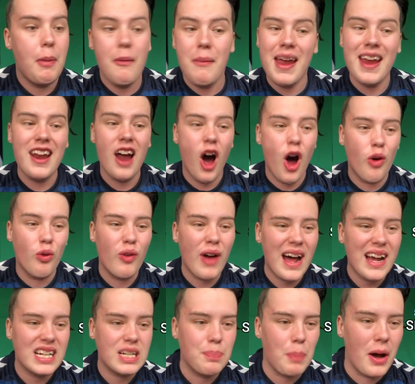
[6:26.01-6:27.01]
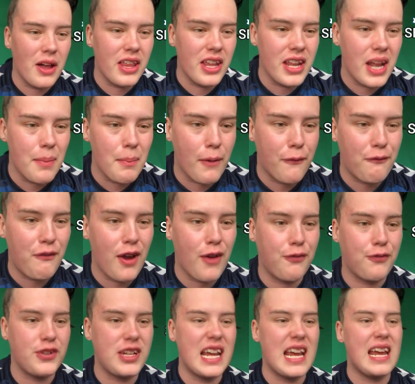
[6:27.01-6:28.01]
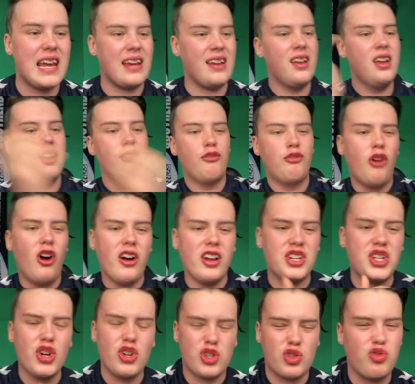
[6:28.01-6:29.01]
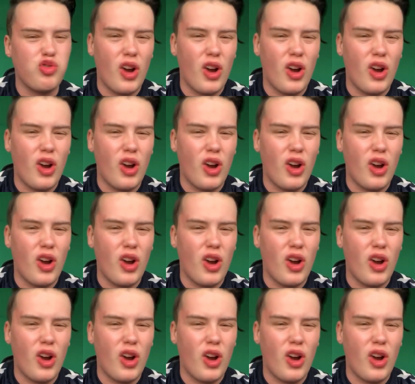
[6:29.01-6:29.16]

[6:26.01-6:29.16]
Being harassed by the number 15. Right, just